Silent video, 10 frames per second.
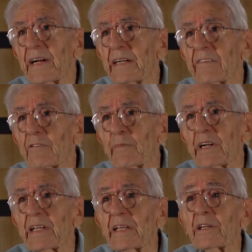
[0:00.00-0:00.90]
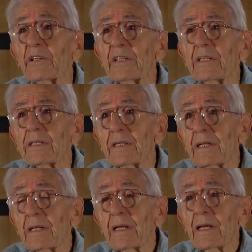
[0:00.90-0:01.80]
everybody they could,
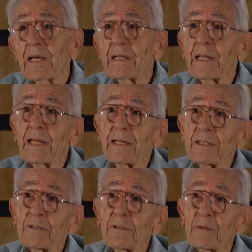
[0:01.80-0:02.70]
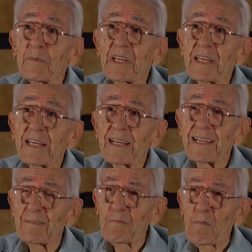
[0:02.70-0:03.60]
and that included me.
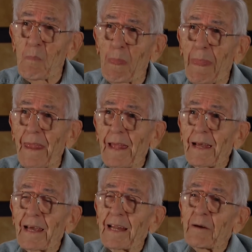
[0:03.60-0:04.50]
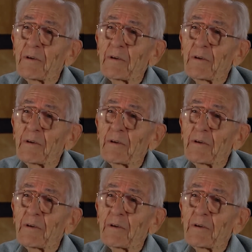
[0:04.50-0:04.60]
And I